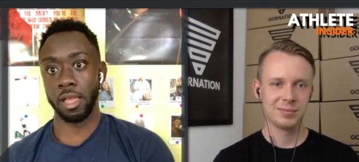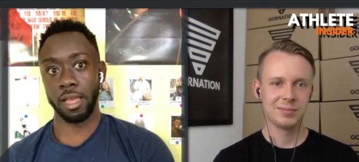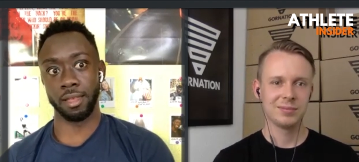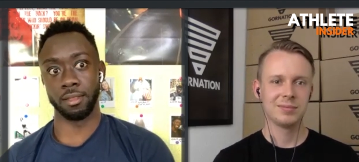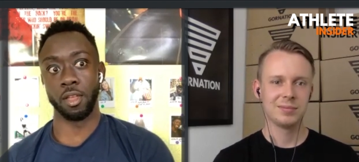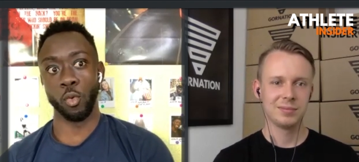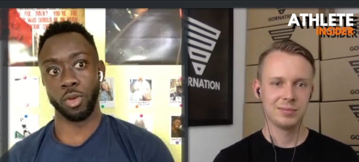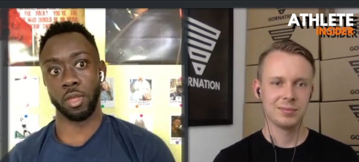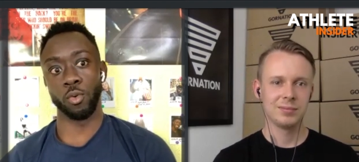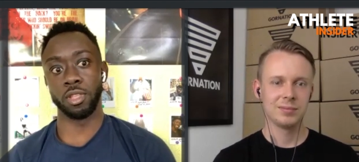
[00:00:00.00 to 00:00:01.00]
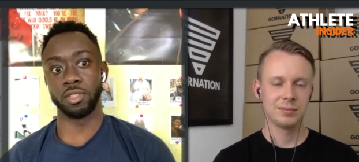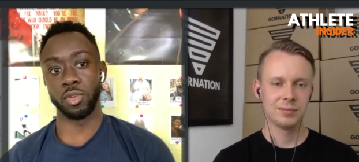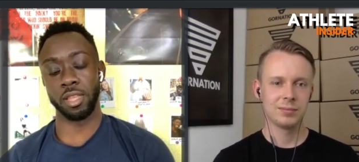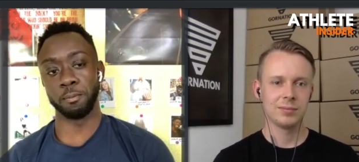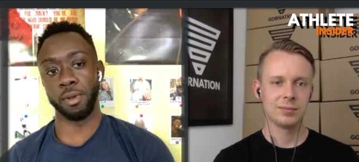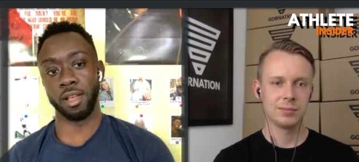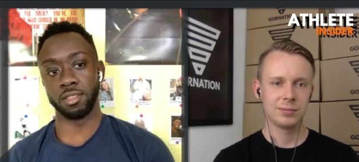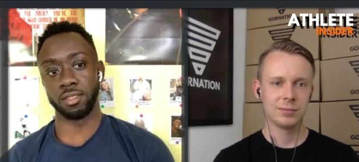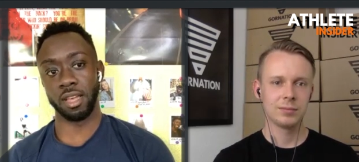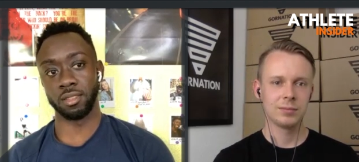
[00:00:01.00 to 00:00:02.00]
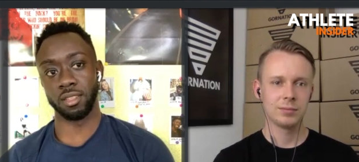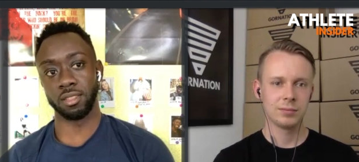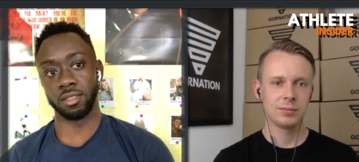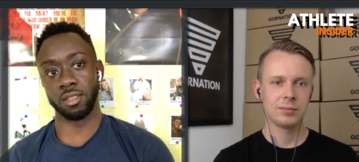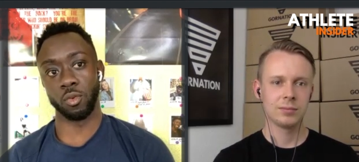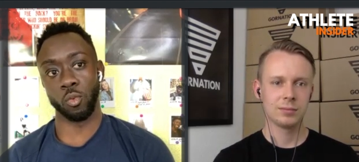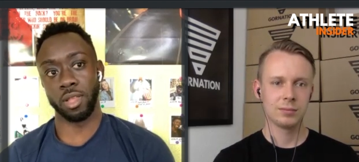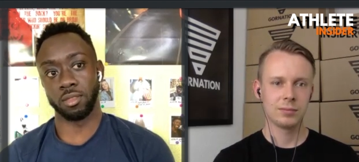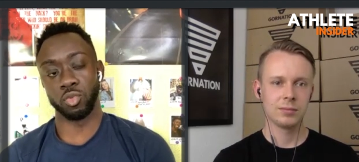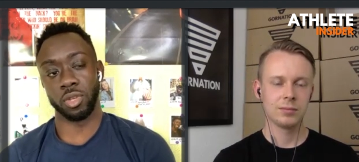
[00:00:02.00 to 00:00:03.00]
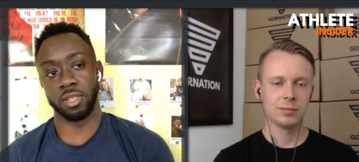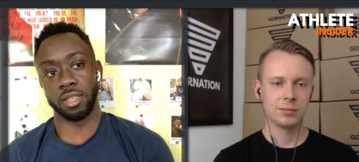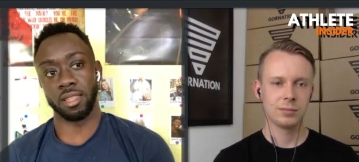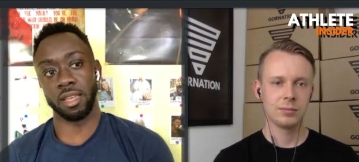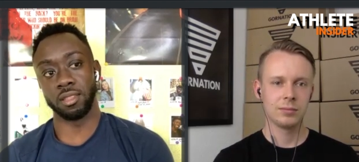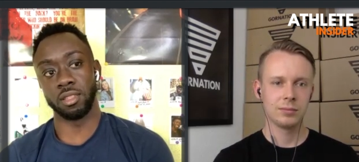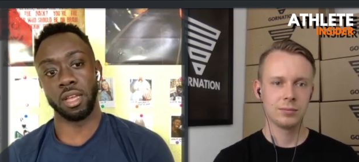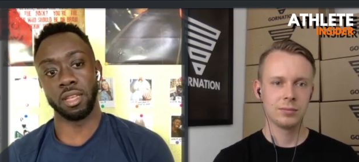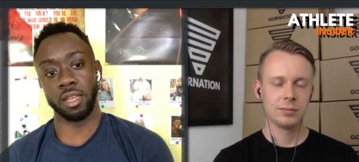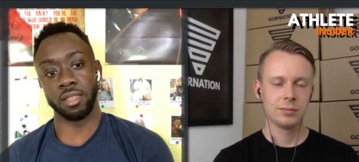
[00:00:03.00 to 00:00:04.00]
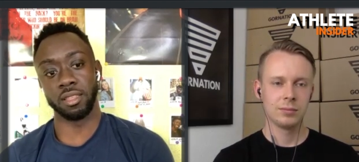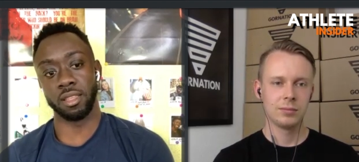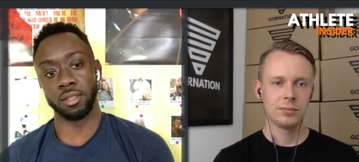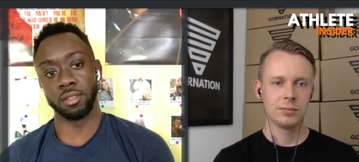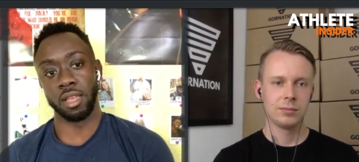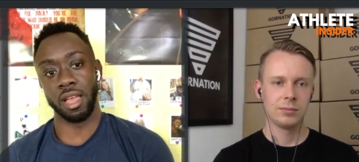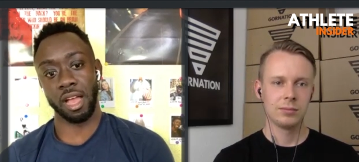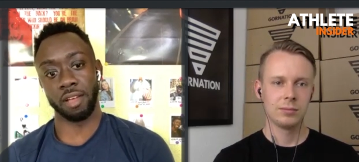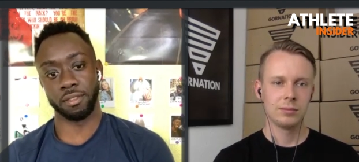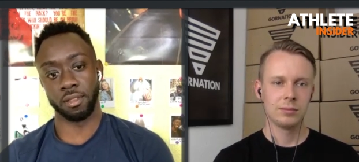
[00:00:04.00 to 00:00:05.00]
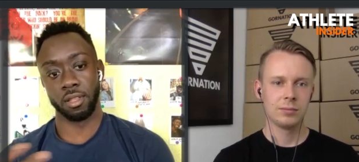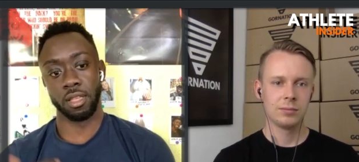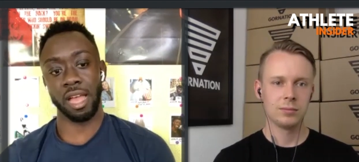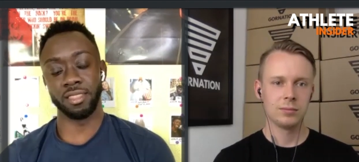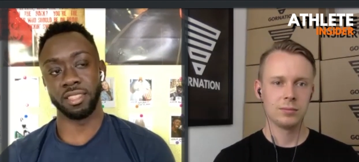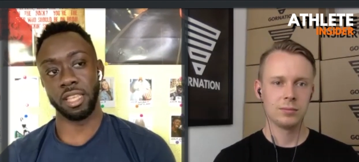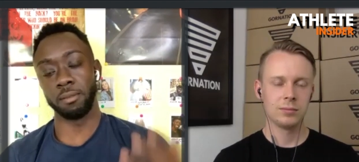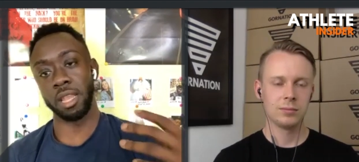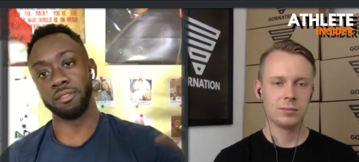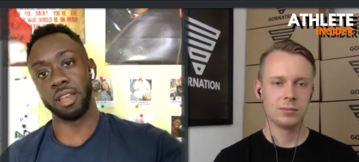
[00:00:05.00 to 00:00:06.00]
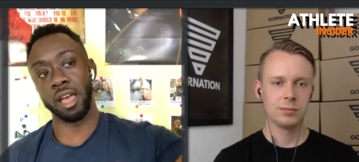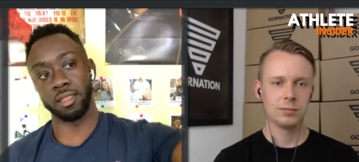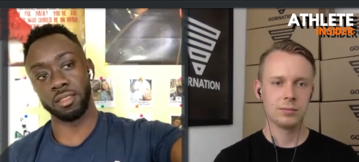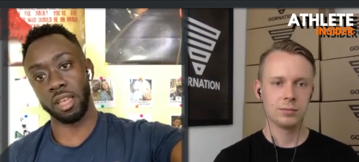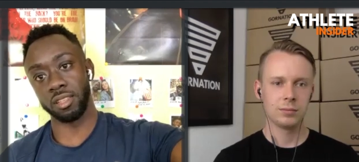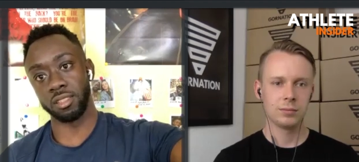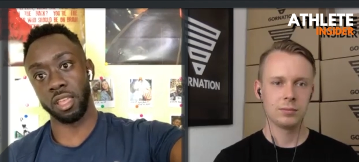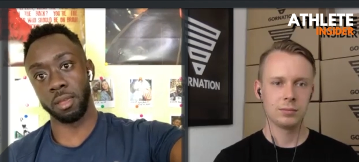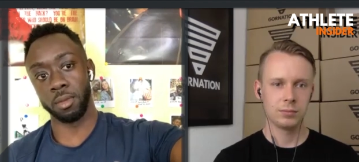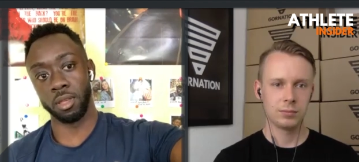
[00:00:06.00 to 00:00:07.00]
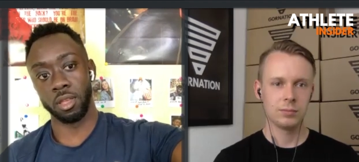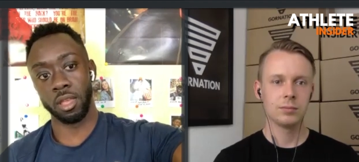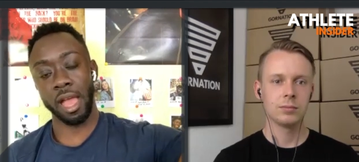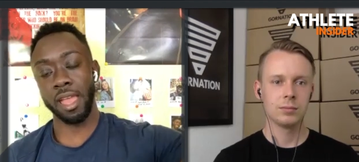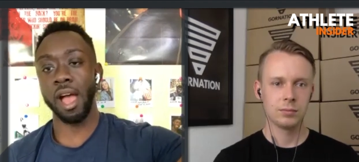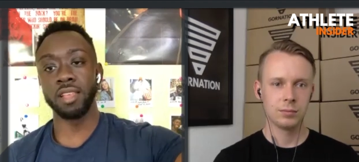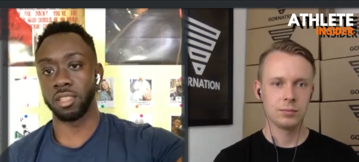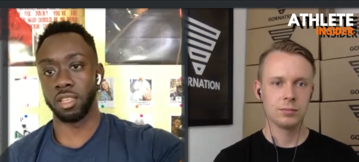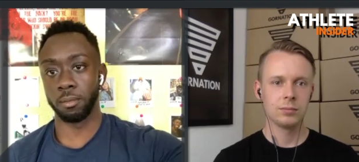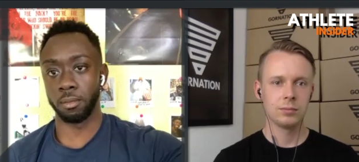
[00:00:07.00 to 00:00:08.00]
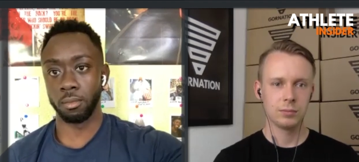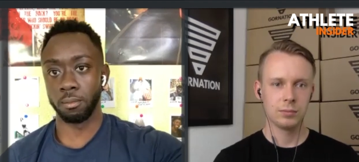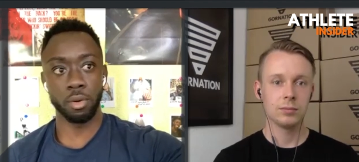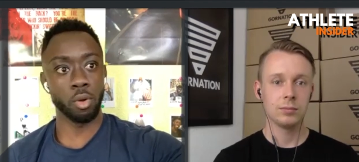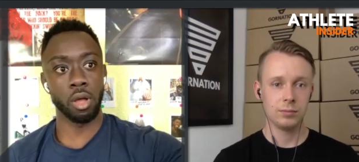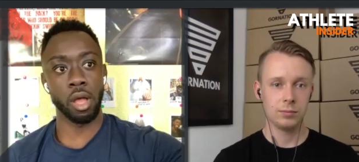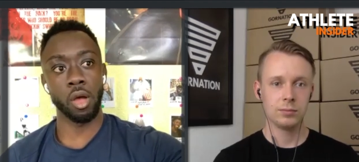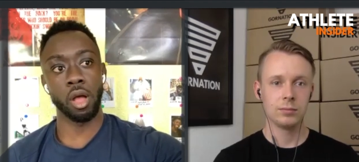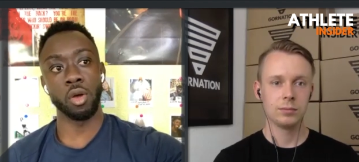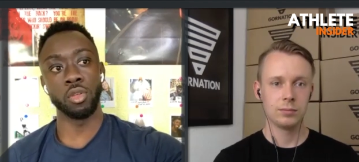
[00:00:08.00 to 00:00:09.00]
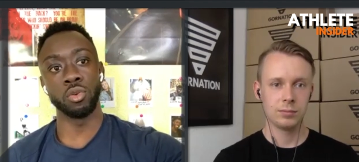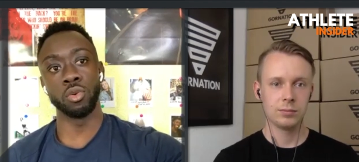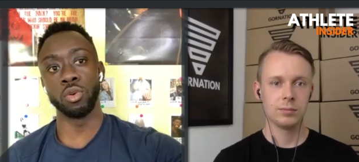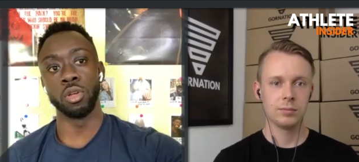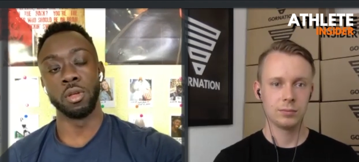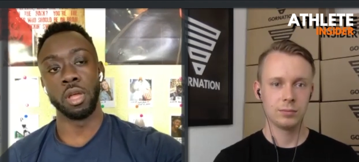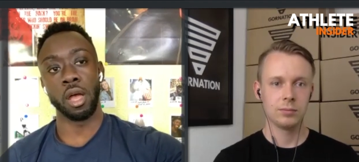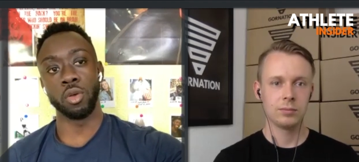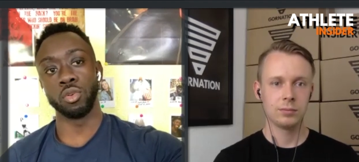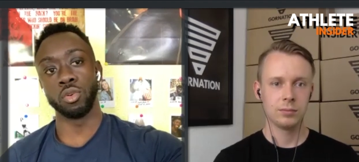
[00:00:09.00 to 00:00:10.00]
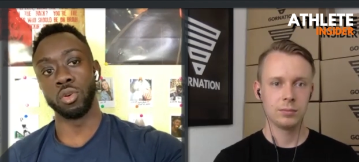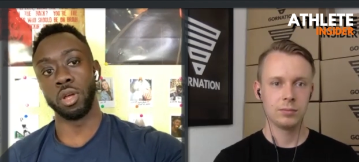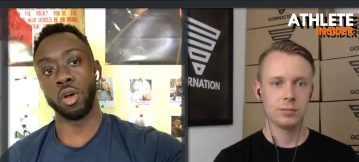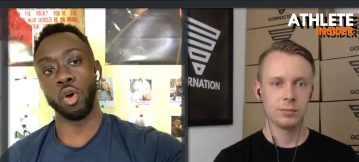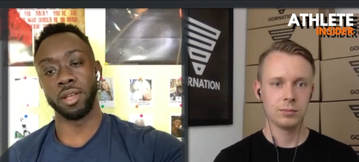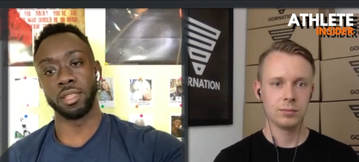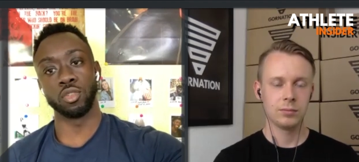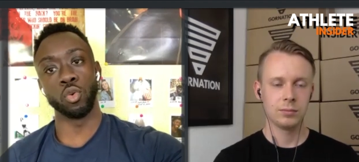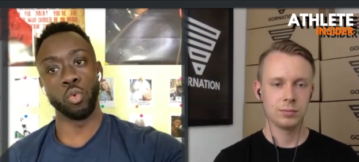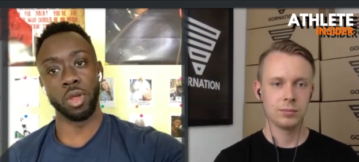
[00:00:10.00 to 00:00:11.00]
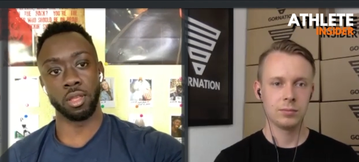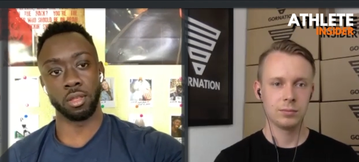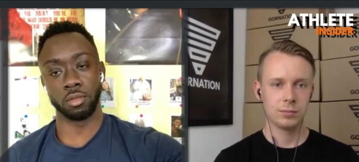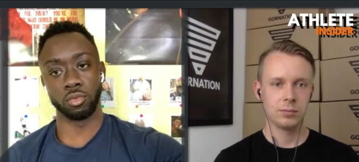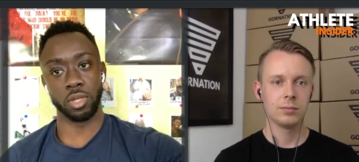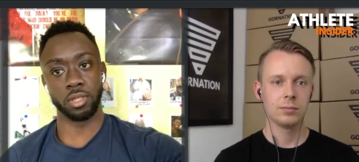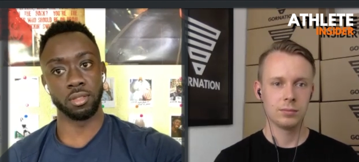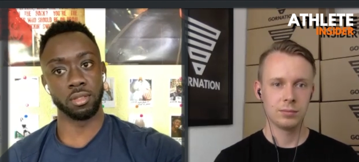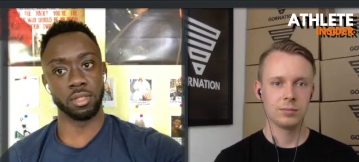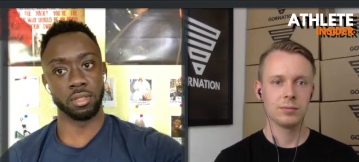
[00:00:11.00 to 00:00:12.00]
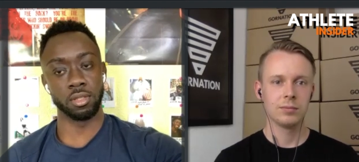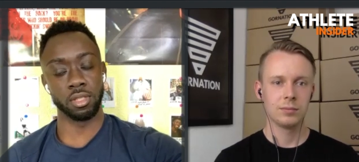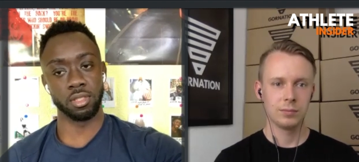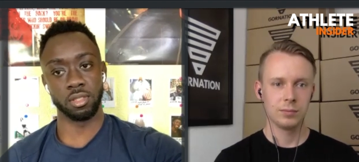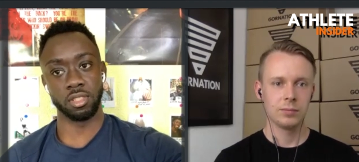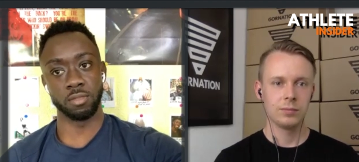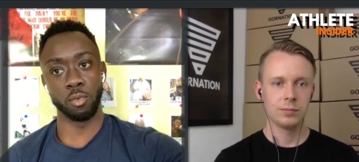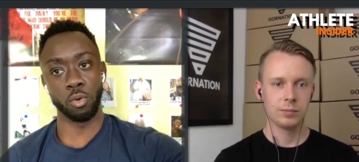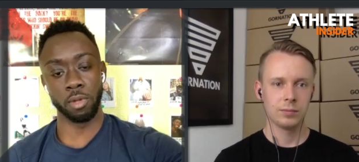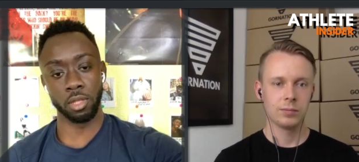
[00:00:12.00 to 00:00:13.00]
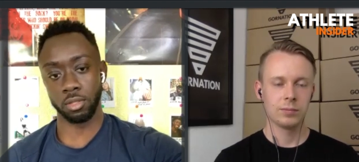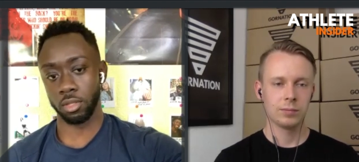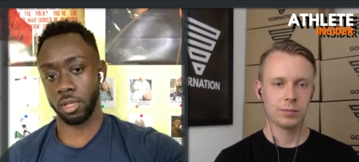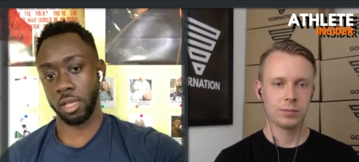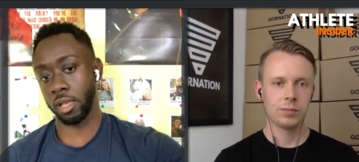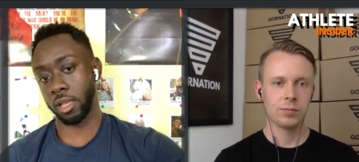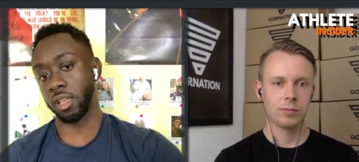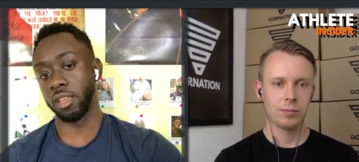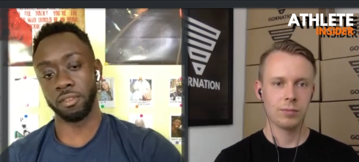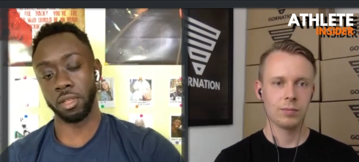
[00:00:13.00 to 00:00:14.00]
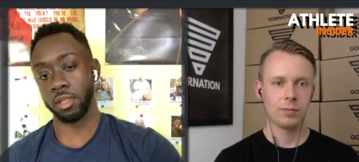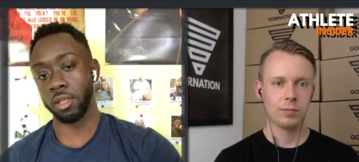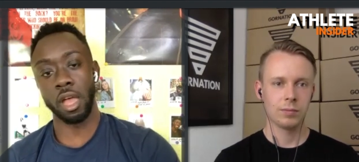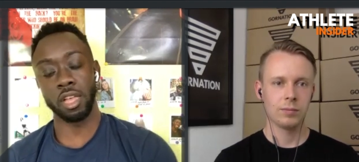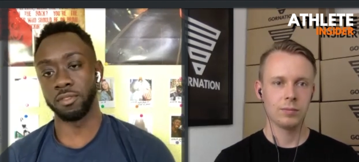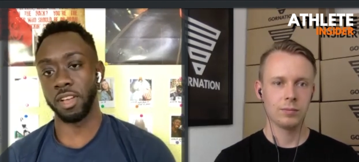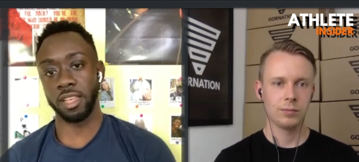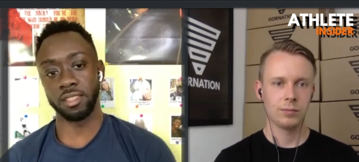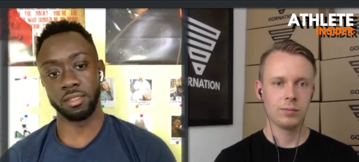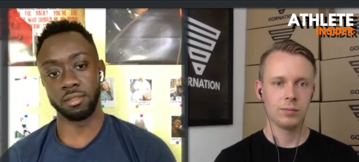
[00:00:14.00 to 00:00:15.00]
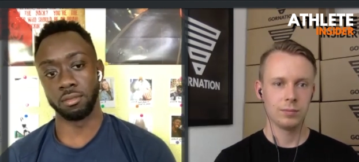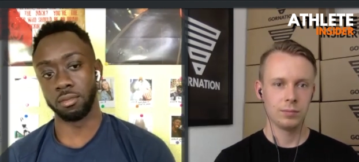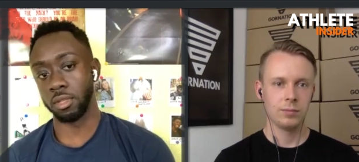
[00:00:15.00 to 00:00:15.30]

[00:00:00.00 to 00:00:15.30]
Speaker 1: and when i want to train plants that is one trick that i i, I didn't have at the same level as, as him. I asked him, bro, how, how you how you uh, organize your week training this this this movement, and he gave me advice and